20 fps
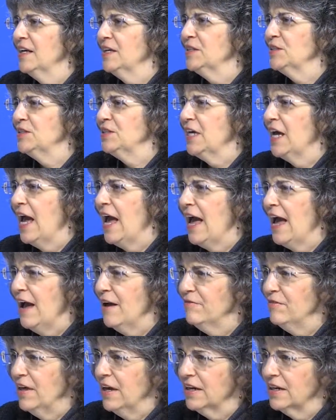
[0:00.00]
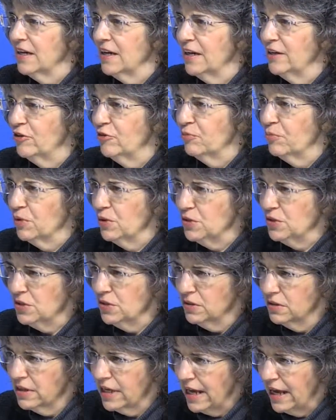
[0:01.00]
to have that kind of
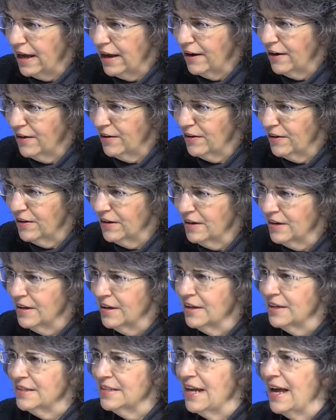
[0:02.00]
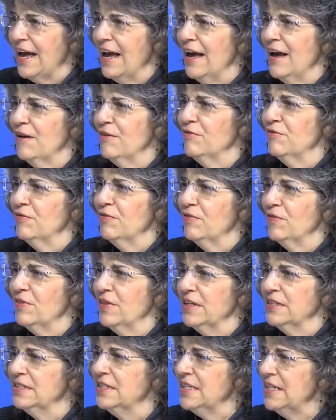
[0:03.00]
personal care, to have
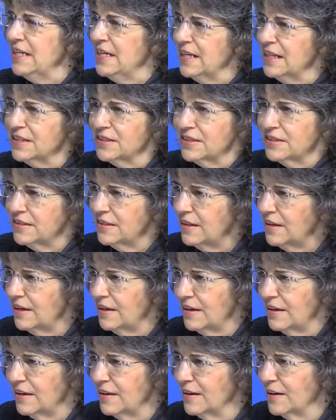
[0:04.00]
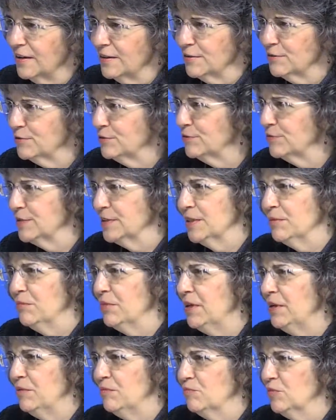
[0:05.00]
the TLC of
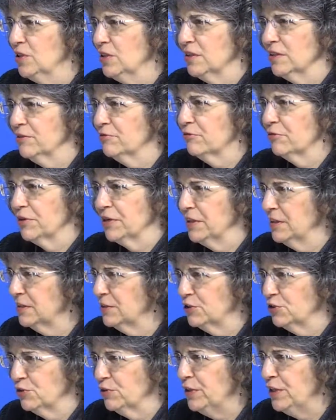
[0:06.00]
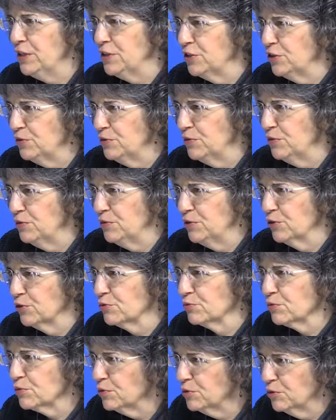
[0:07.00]
somebody delivering a tree to your
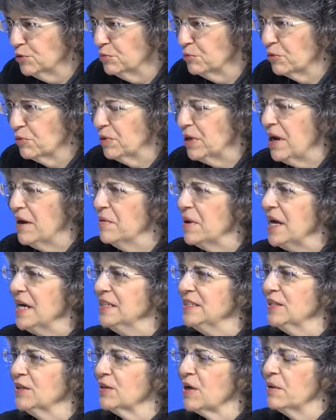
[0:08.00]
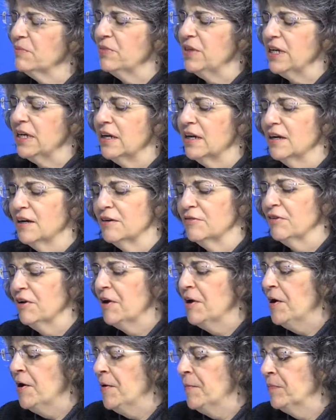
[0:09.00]
room or what, I'm thinking of
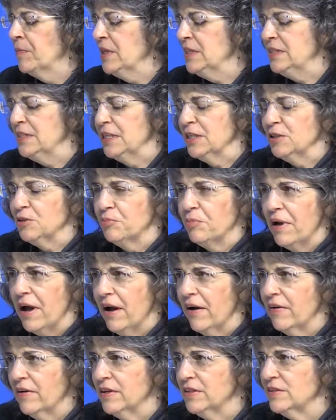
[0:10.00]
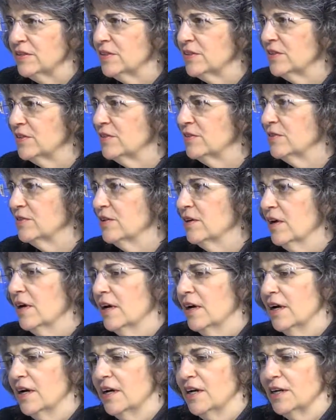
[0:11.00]
single parents
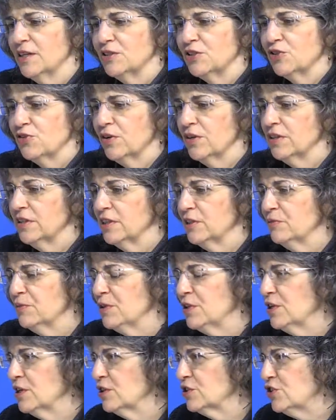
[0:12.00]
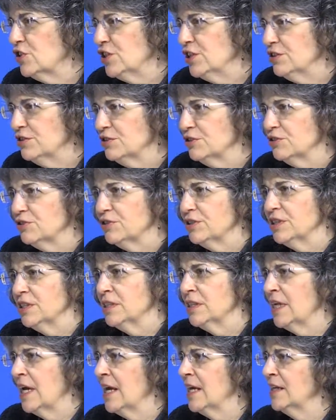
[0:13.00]
struggling with young
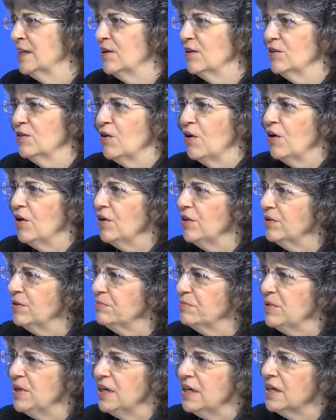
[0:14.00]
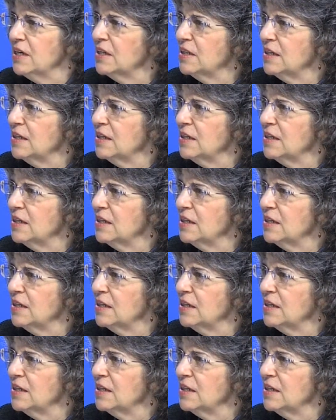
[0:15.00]
children, and all being